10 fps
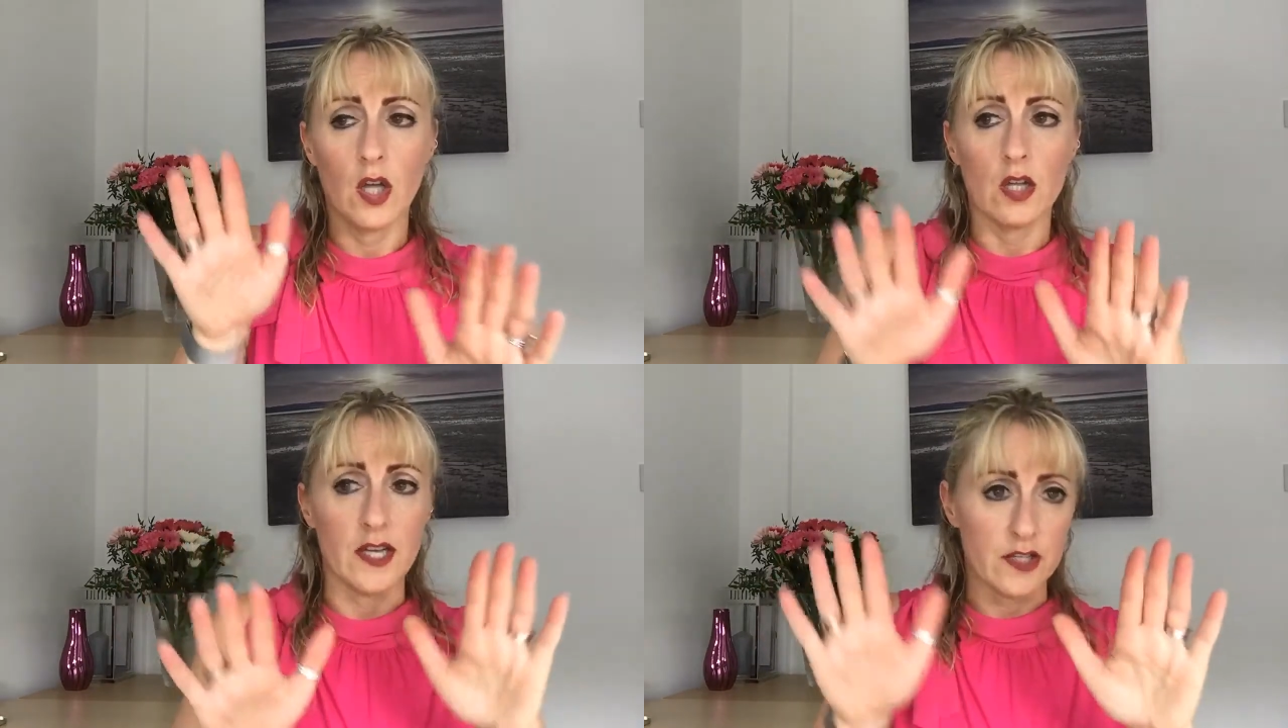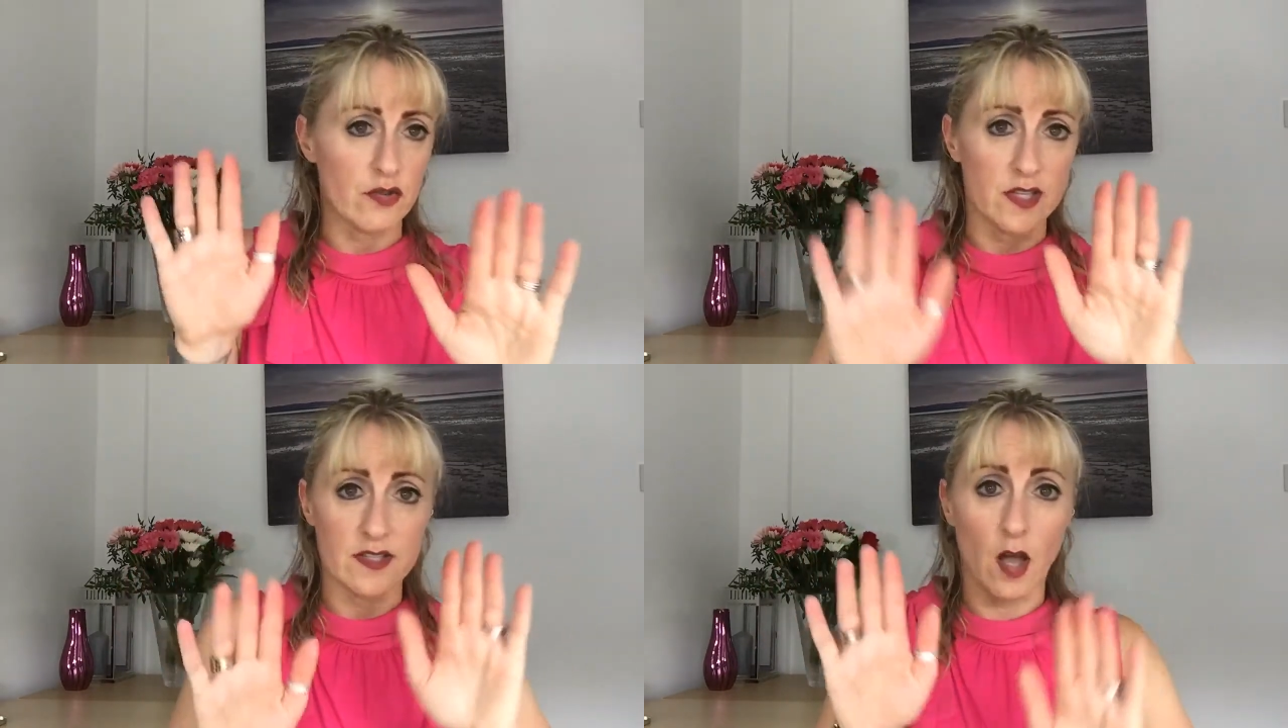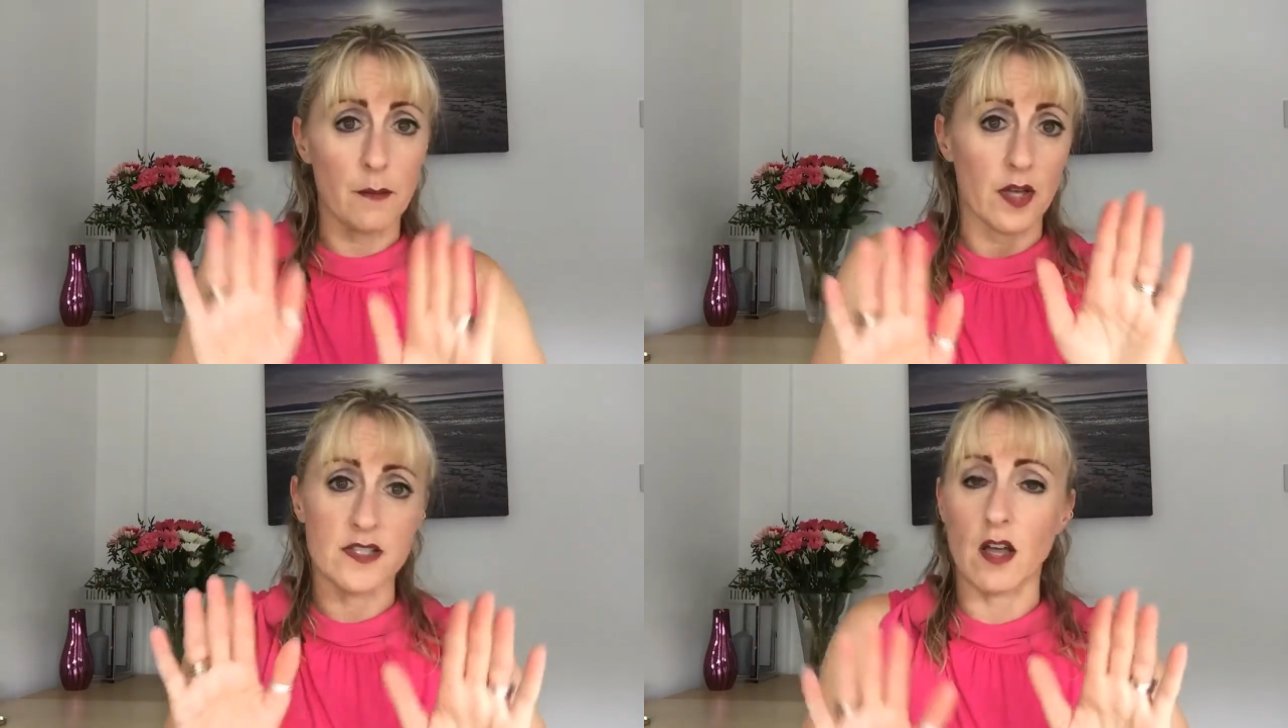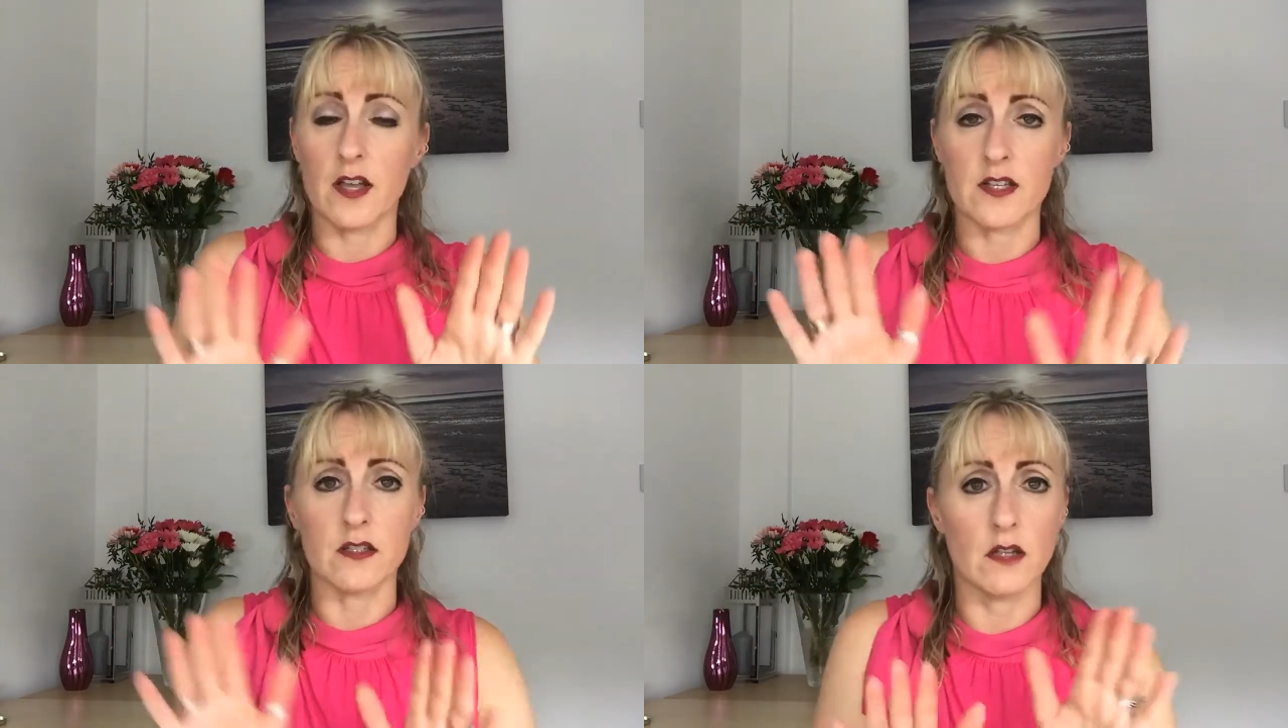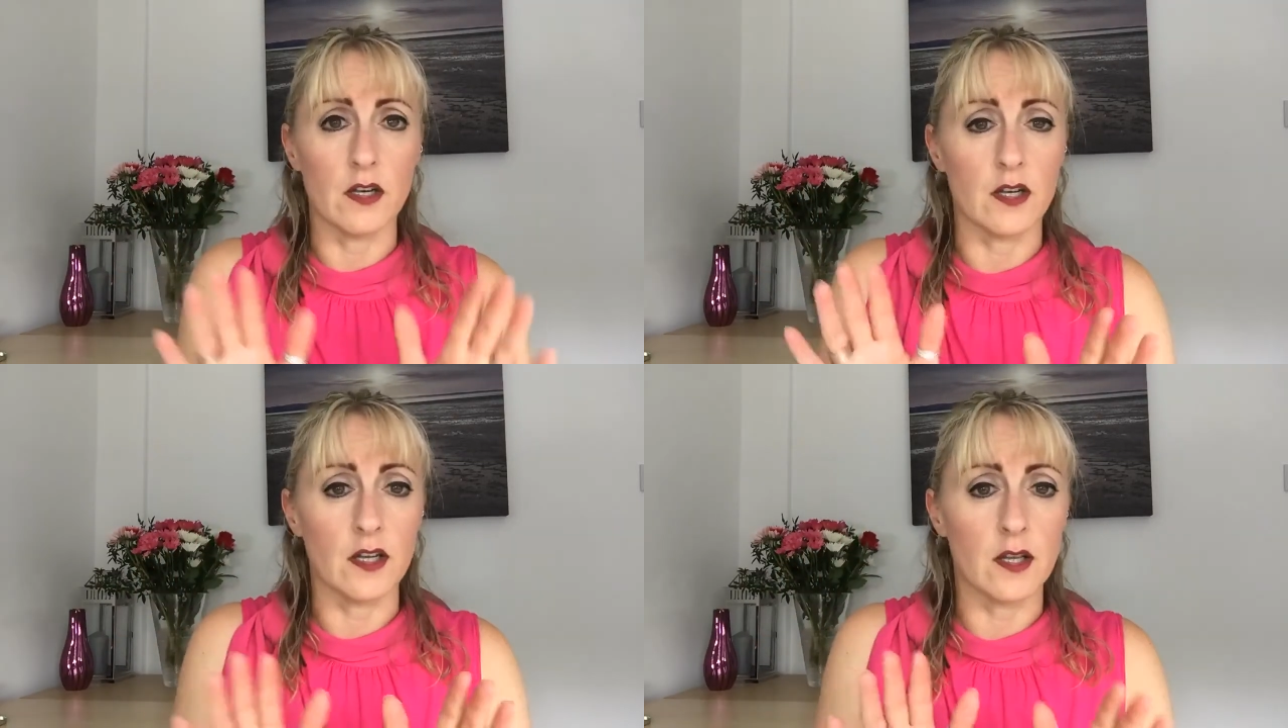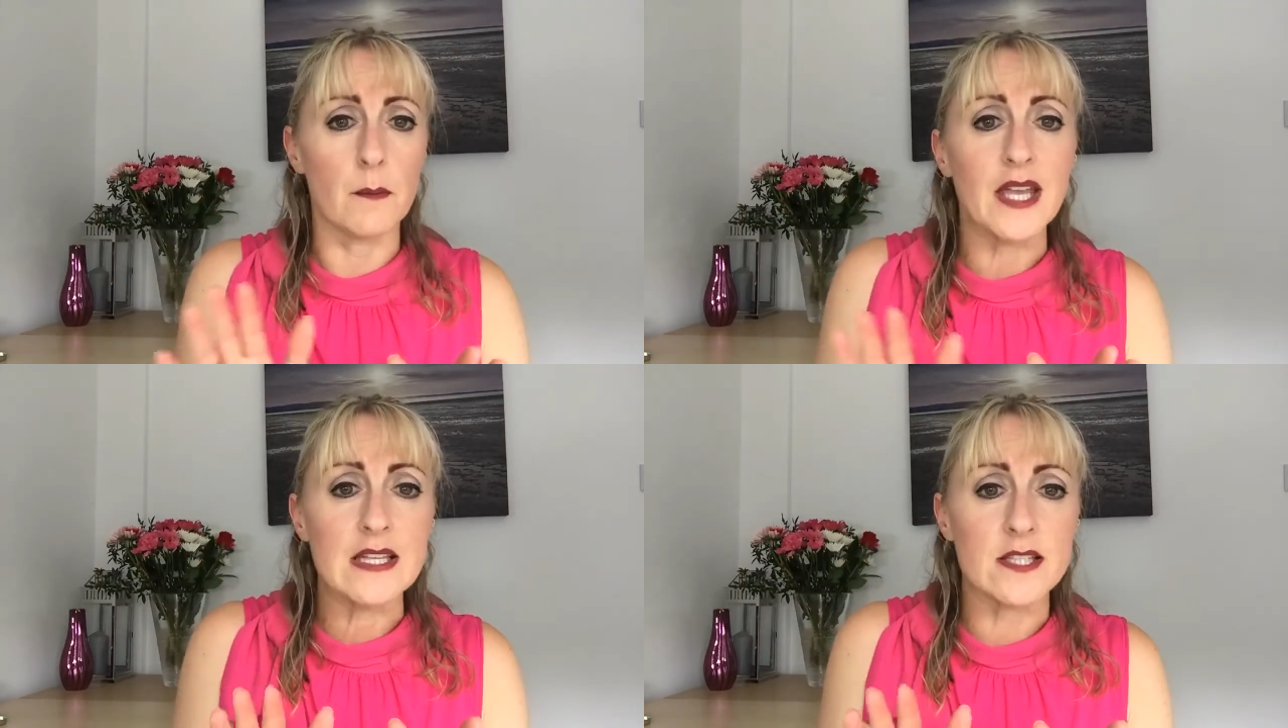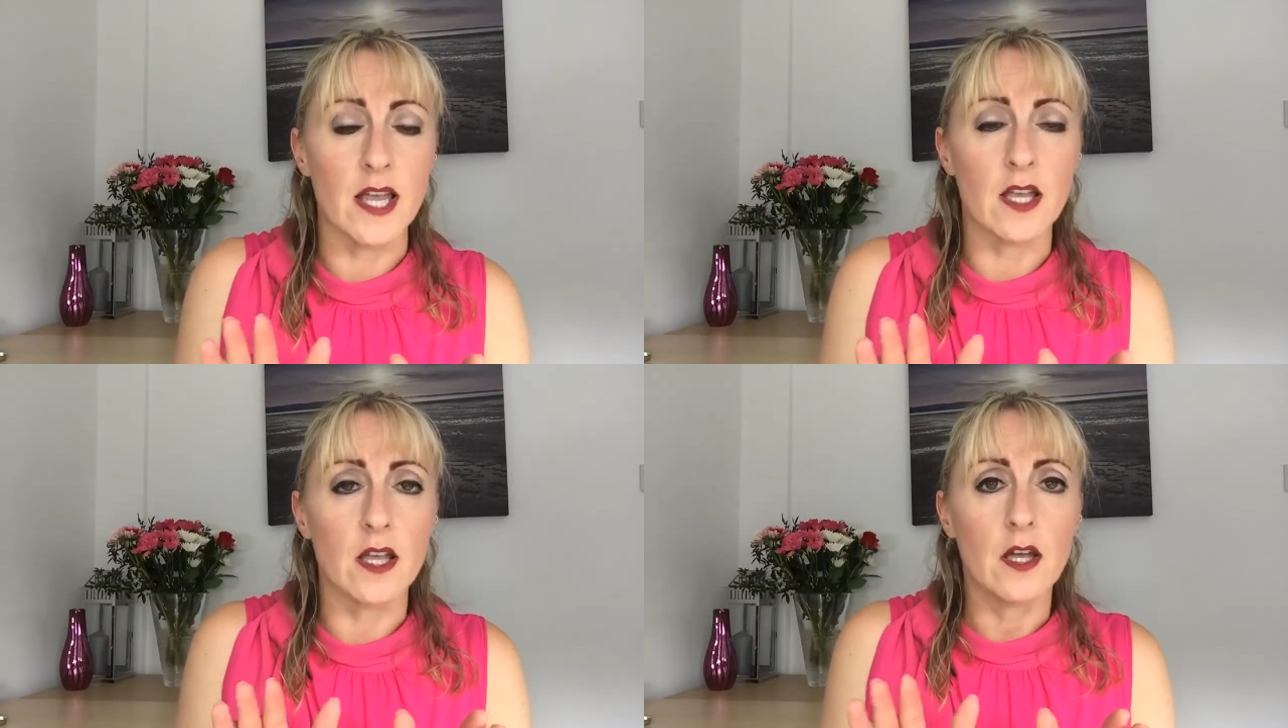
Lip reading: literally side by side and competing.